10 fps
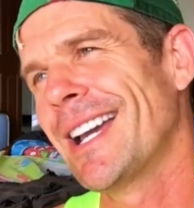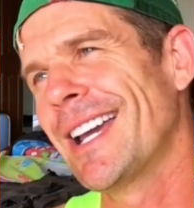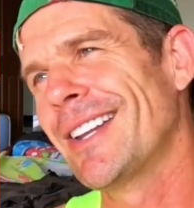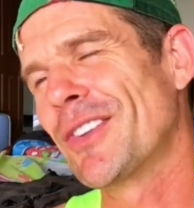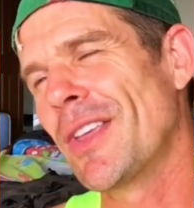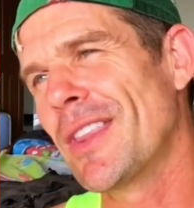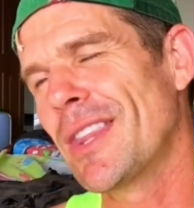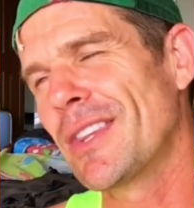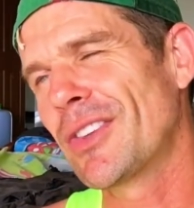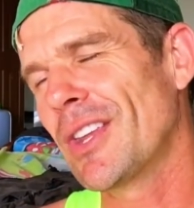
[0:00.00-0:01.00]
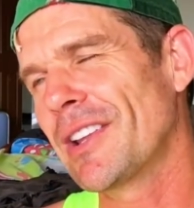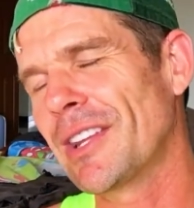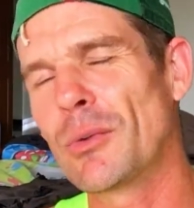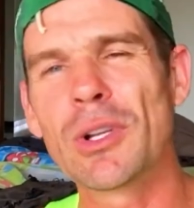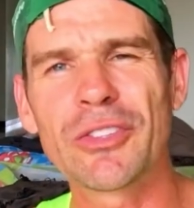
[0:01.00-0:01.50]
And so
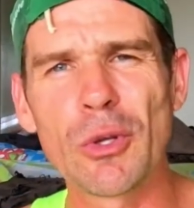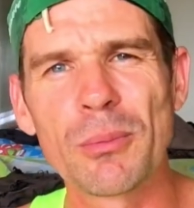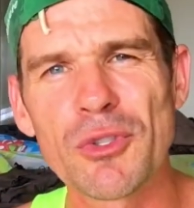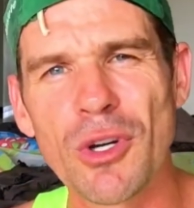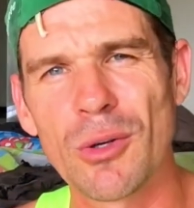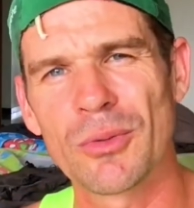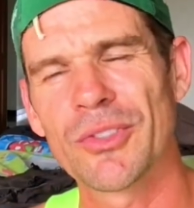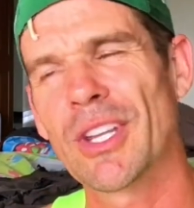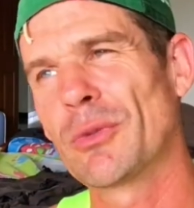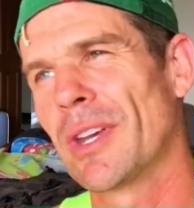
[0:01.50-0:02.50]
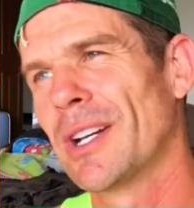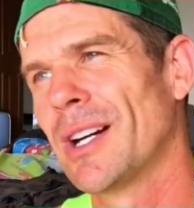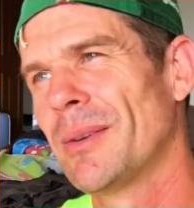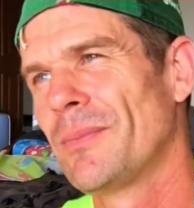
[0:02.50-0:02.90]
we'll just call them trolls. That's what they are.